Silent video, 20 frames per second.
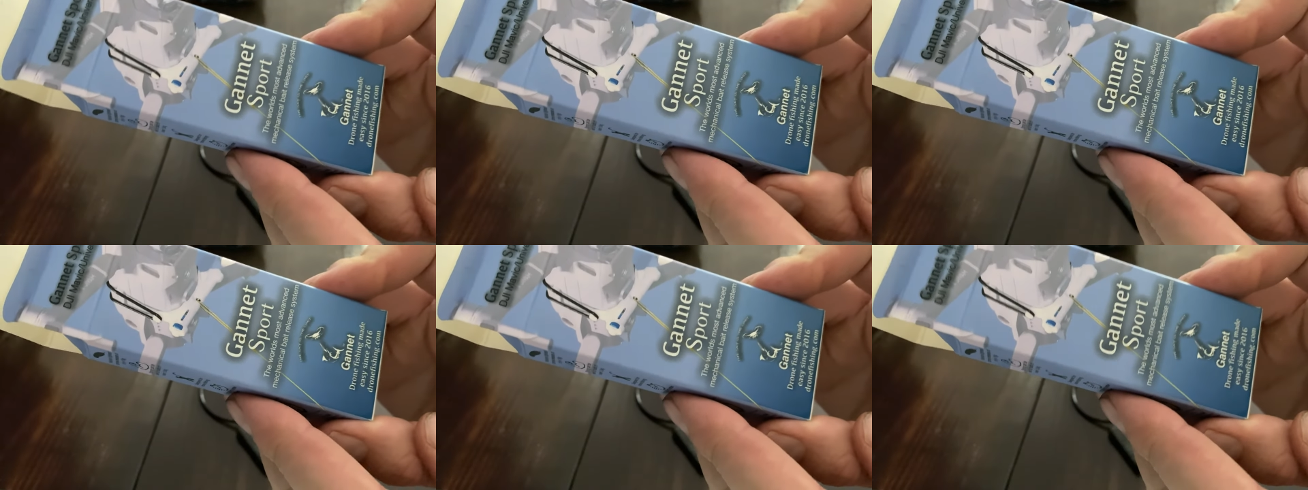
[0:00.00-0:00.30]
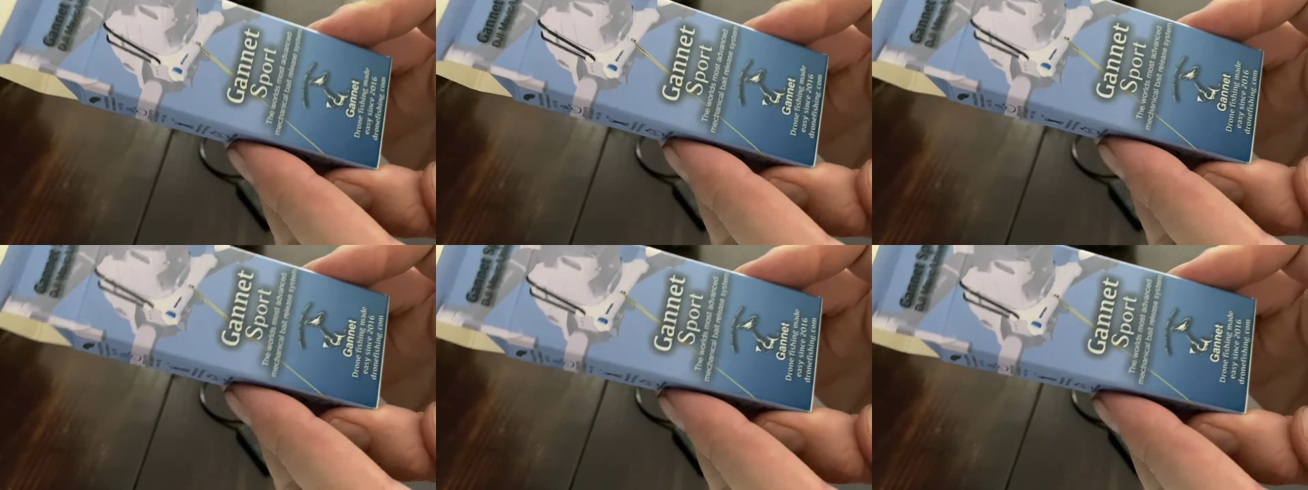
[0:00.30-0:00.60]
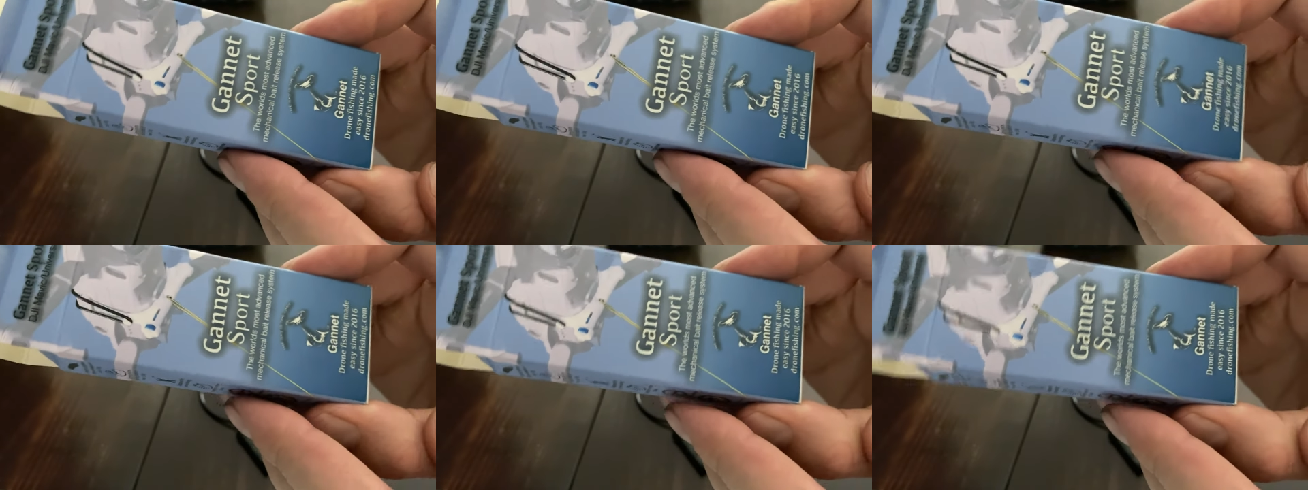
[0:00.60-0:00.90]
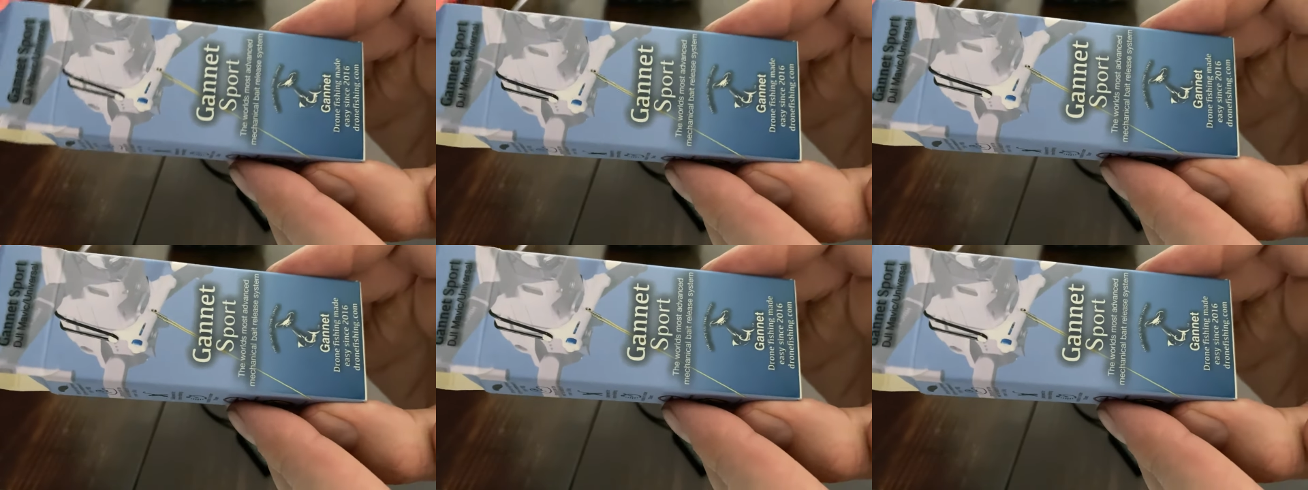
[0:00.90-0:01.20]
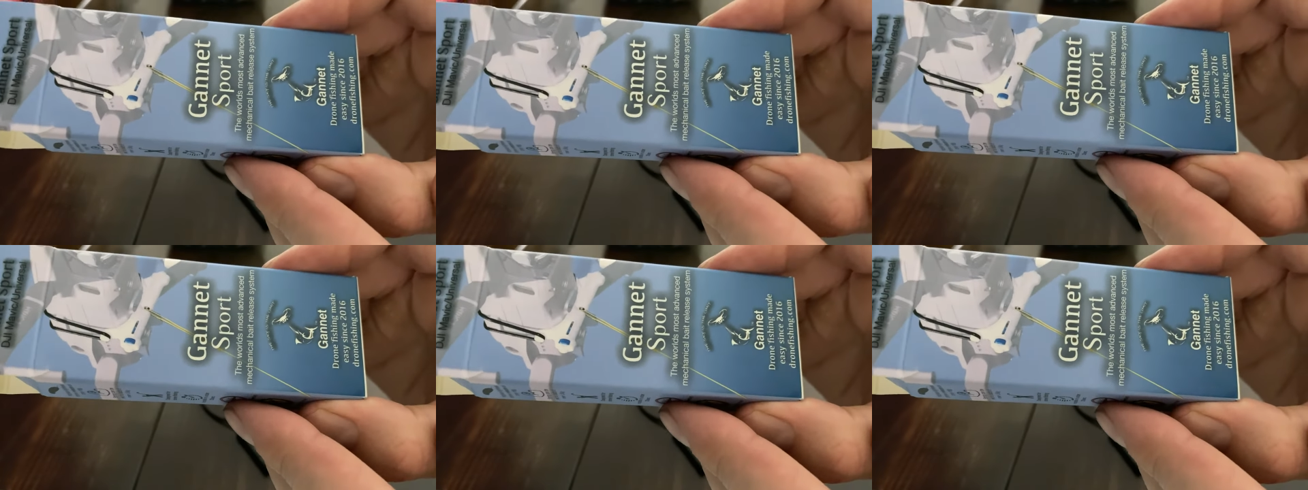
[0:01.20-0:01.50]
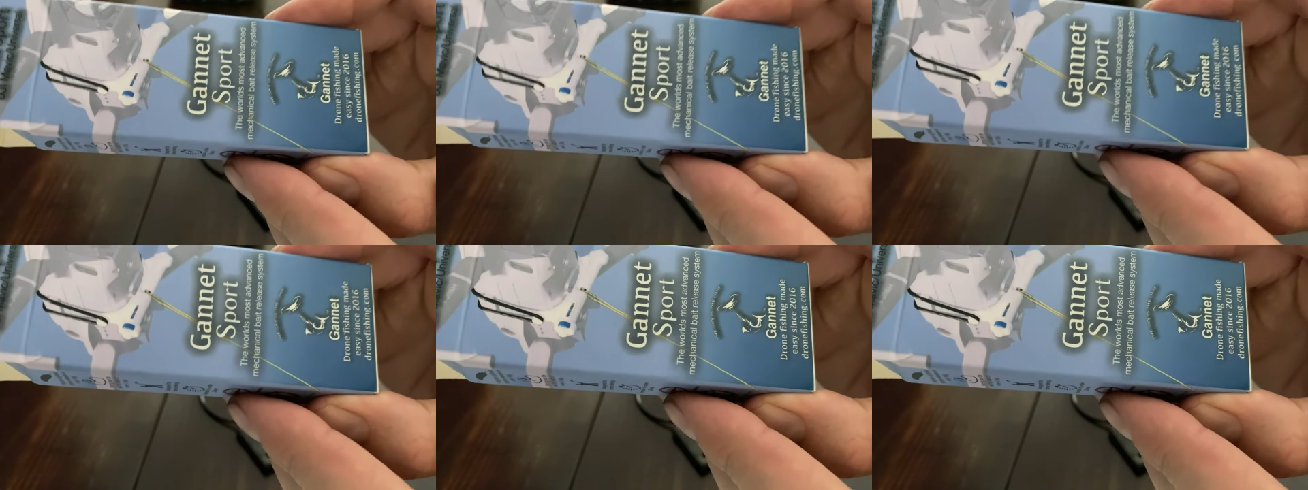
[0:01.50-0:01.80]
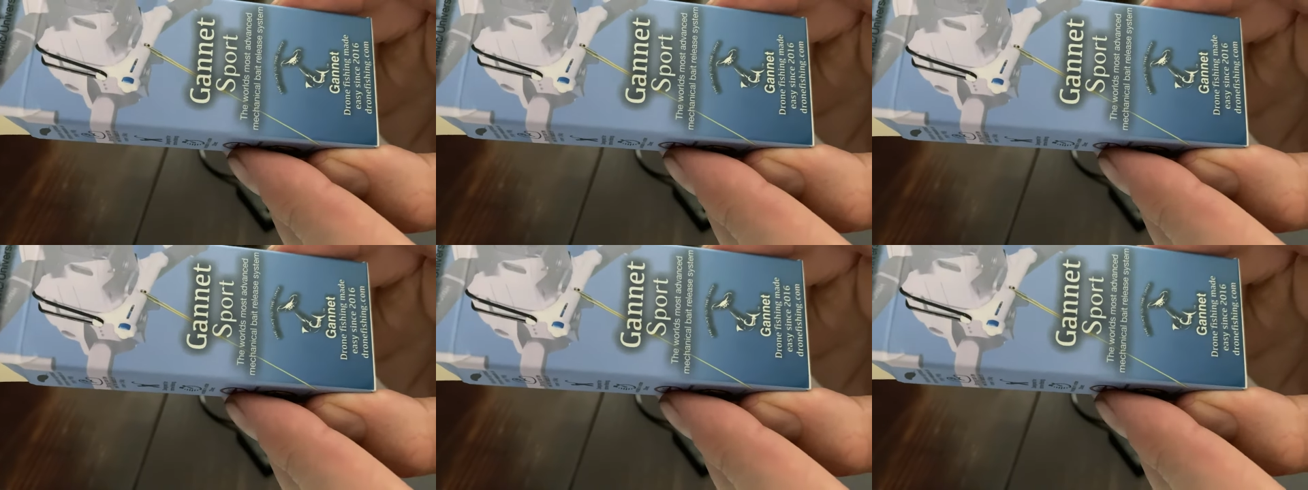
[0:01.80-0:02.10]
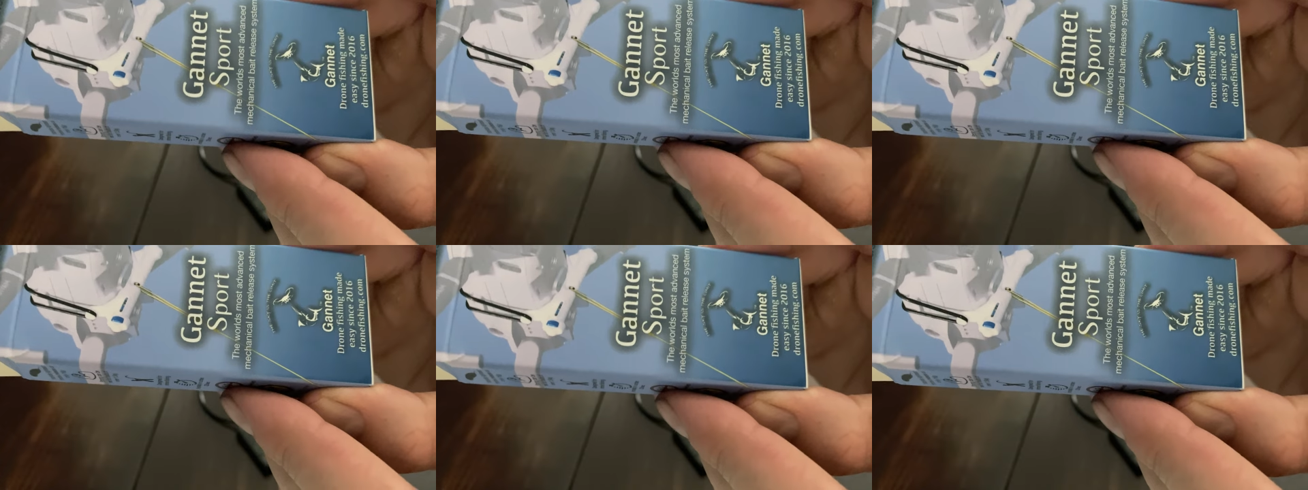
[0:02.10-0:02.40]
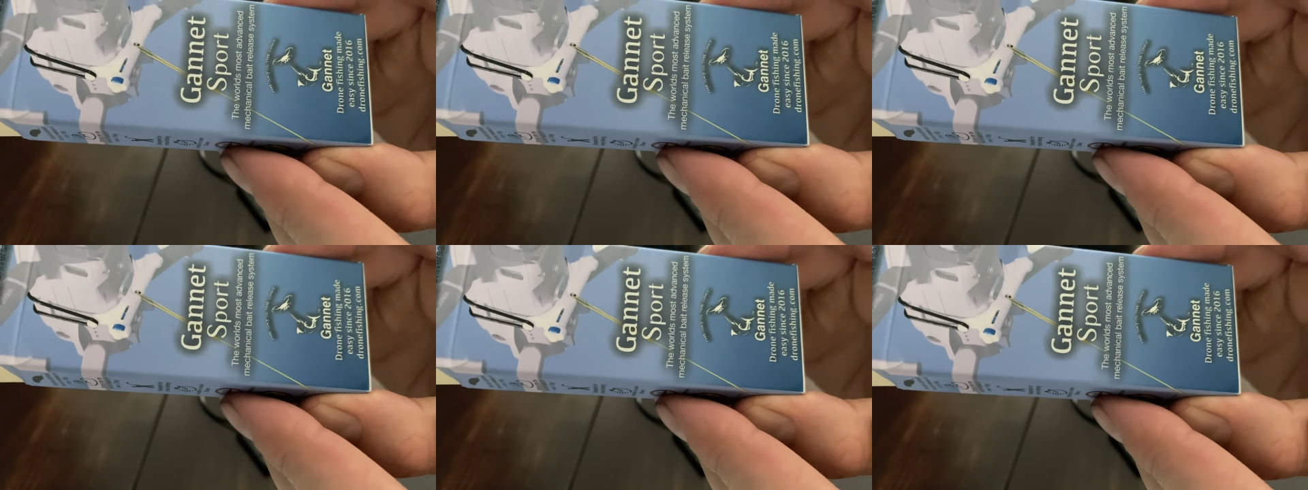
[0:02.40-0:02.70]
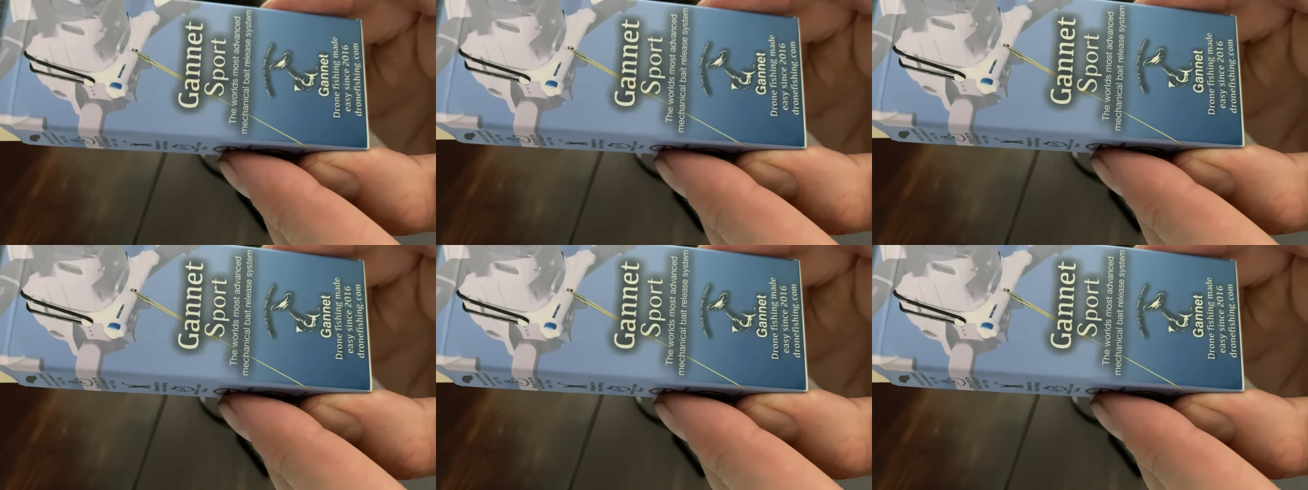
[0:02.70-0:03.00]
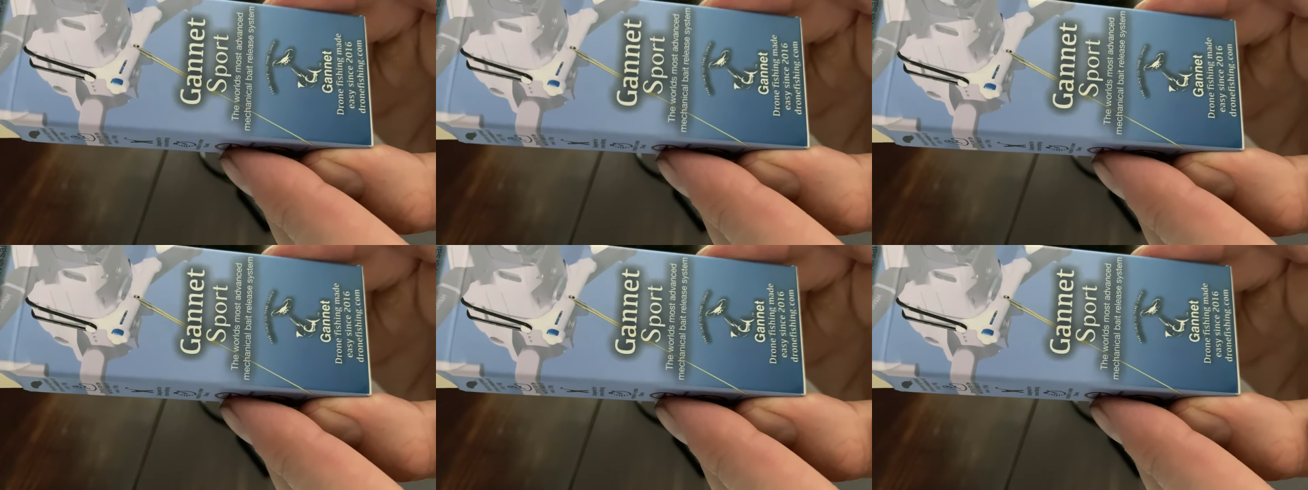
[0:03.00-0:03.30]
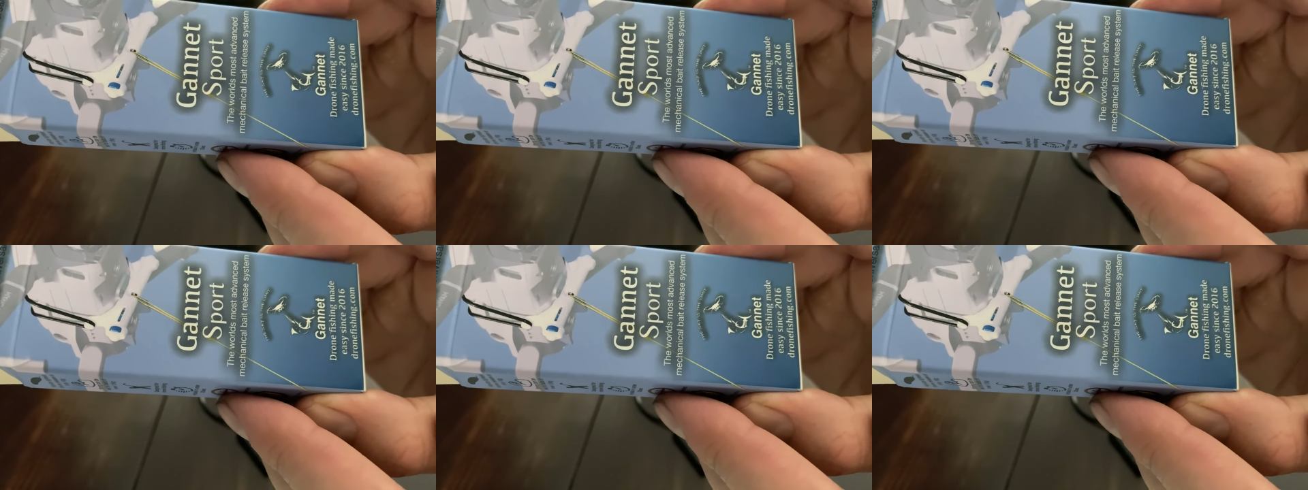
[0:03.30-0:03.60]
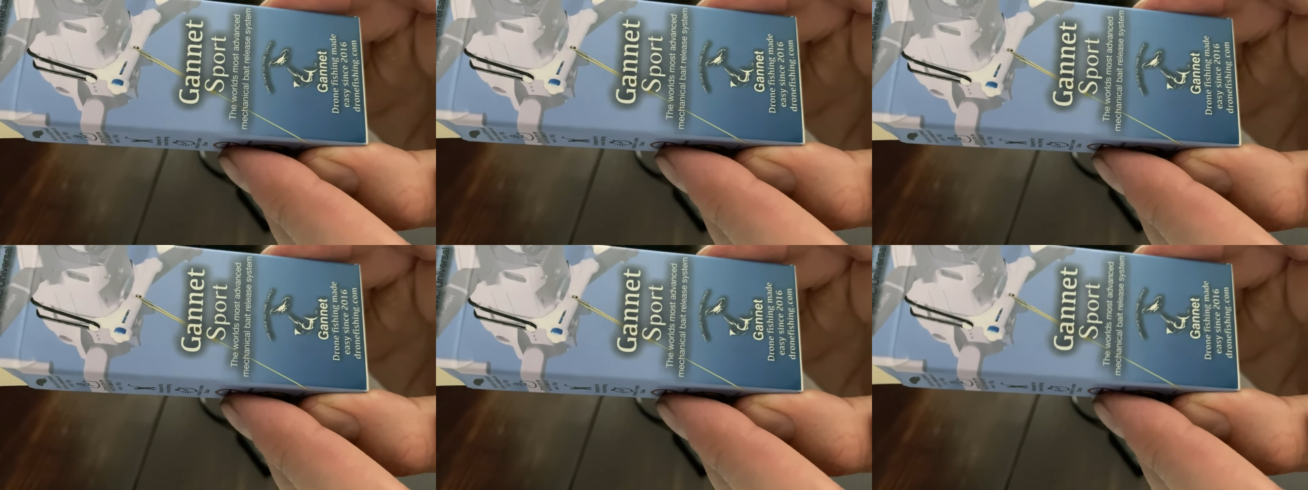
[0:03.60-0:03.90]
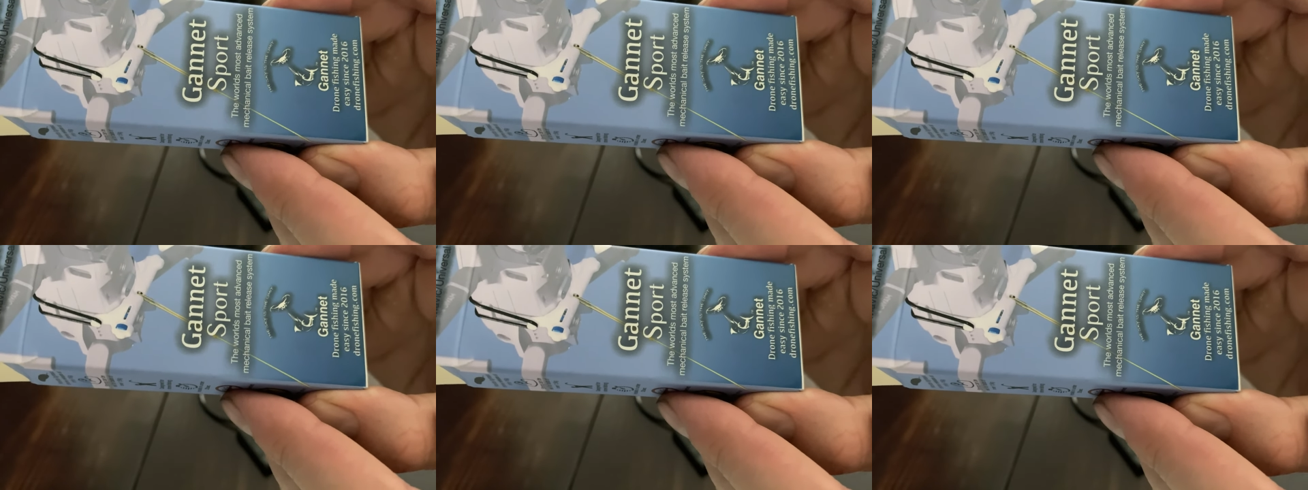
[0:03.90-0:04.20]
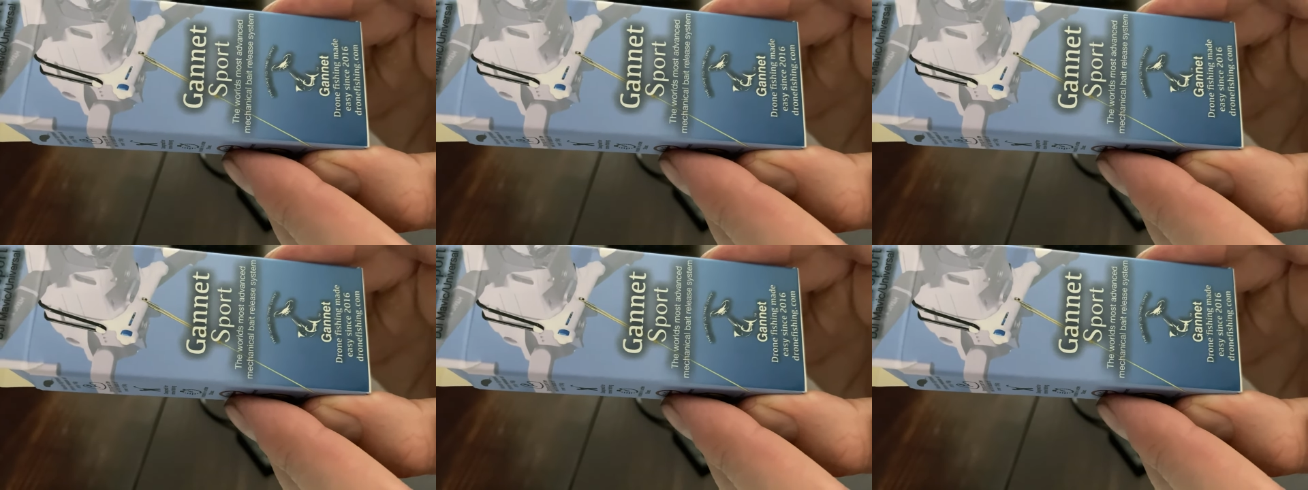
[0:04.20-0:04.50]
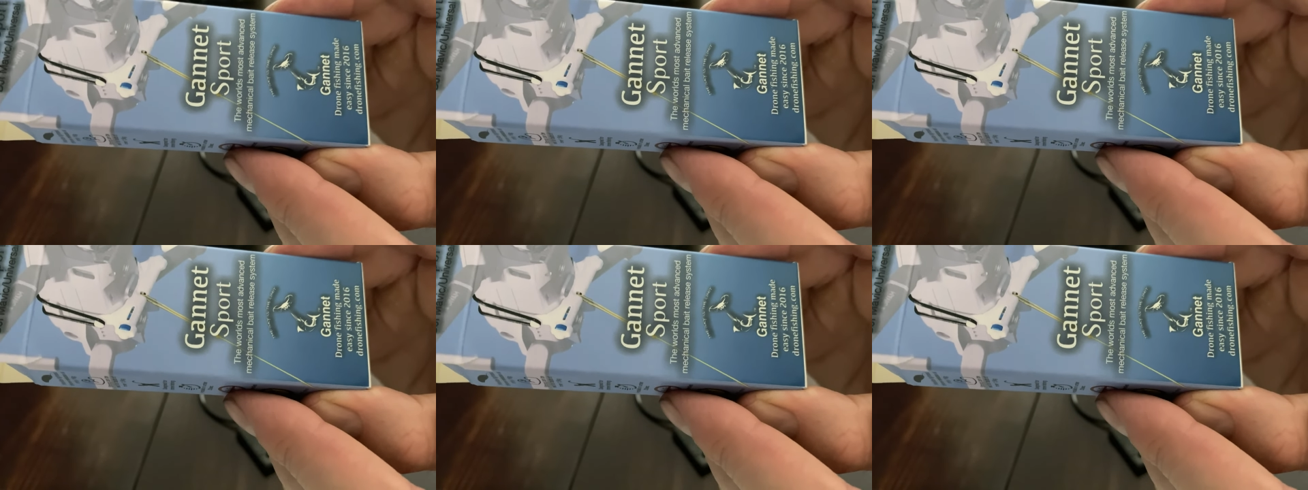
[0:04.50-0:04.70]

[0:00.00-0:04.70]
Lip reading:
[unreadable: no face in view]